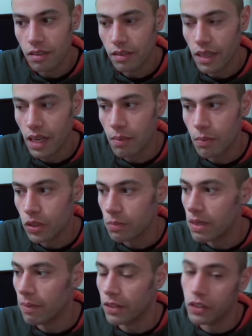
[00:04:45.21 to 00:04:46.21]
Yeah, it must have
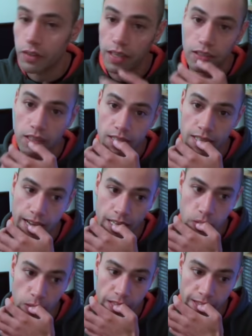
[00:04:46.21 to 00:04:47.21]
been about
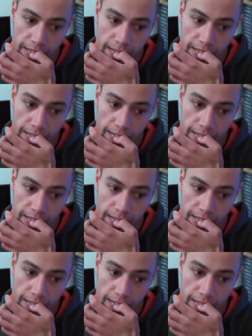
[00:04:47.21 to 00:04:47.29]
2006 when